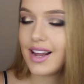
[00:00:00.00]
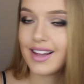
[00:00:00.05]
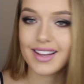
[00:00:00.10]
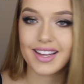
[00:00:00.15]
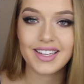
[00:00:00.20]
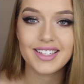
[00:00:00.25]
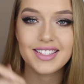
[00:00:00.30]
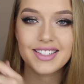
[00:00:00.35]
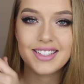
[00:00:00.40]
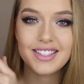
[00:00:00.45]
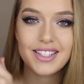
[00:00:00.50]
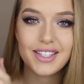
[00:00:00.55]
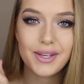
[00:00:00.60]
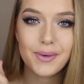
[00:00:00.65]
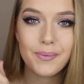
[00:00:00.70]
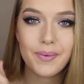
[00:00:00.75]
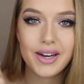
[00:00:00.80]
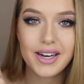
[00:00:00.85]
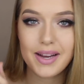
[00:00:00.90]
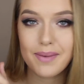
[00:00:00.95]
I like to see
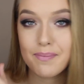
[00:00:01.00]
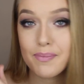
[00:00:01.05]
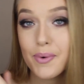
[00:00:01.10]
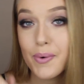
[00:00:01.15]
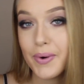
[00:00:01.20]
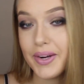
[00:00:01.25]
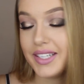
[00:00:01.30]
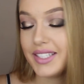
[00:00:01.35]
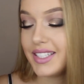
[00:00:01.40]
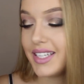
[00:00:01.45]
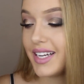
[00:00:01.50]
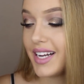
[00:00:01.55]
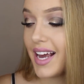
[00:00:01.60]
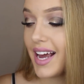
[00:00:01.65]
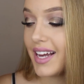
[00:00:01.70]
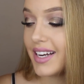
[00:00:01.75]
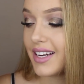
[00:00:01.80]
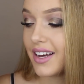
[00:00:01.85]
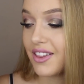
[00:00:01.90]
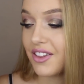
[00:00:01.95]
what I'm pointing
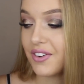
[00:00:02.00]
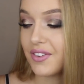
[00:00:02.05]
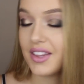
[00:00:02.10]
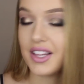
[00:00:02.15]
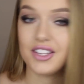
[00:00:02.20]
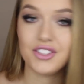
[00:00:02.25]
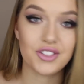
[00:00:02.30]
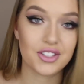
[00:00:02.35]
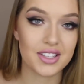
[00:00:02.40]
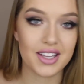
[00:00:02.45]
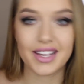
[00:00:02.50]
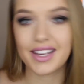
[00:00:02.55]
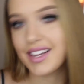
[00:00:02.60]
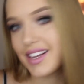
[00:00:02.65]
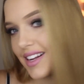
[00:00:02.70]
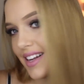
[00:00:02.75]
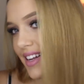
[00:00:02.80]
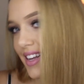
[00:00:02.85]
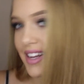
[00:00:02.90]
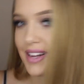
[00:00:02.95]
at, other than just like
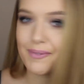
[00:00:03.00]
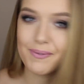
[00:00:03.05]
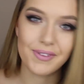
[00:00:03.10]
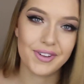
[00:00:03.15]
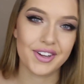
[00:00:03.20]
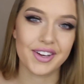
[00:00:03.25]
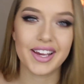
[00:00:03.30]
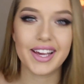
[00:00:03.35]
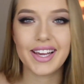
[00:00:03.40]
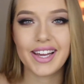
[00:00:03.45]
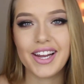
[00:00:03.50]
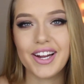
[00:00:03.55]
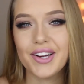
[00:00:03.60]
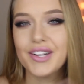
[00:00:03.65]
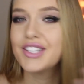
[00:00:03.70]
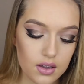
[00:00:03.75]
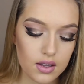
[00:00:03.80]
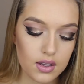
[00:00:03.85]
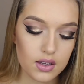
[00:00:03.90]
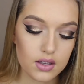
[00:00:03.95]
keep looking
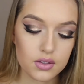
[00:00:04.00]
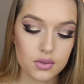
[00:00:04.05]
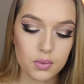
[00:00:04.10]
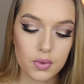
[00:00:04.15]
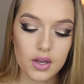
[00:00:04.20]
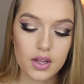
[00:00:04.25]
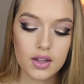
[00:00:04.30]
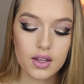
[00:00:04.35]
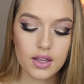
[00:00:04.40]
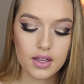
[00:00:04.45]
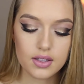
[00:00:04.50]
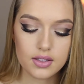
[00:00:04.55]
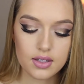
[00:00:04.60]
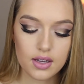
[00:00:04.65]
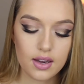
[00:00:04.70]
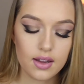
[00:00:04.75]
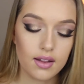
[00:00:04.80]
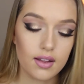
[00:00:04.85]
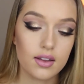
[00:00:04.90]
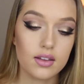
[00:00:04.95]
here, as well as
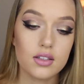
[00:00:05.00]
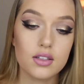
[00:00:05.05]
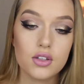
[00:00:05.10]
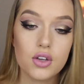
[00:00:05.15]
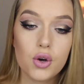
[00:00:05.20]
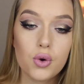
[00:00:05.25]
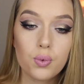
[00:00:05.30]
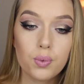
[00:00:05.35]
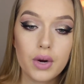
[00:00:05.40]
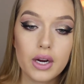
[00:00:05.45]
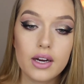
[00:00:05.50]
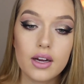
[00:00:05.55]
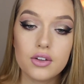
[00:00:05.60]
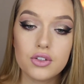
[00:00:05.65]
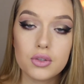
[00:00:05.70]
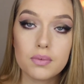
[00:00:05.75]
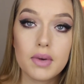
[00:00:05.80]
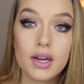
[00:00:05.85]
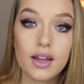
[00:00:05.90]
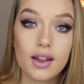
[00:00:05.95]
I like to go right
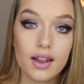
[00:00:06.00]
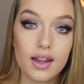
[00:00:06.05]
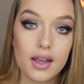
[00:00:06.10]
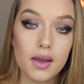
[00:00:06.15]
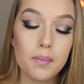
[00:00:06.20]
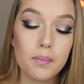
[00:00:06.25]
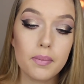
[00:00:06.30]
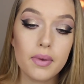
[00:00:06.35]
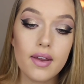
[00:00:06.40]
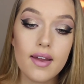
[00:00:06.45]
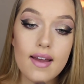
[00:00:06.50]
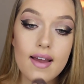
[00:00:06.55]
under my lip.